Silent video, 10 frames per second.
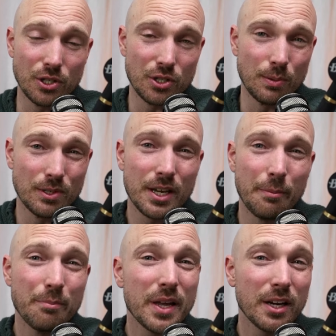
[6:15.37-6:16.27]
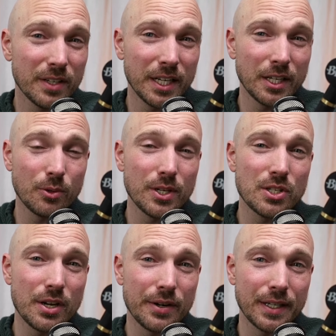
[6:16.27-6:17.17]
So we see a bit of an
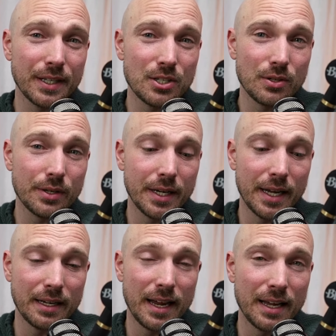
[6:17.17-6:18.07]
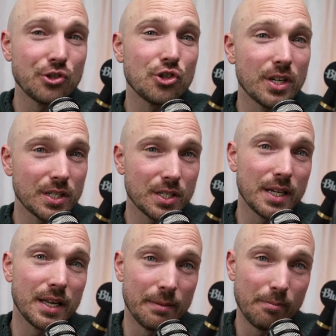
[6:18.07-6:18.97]
increase there, at least looking at, at just
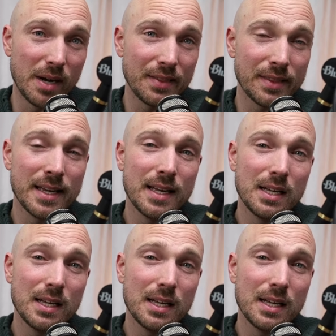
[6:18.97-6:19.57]
the, the month.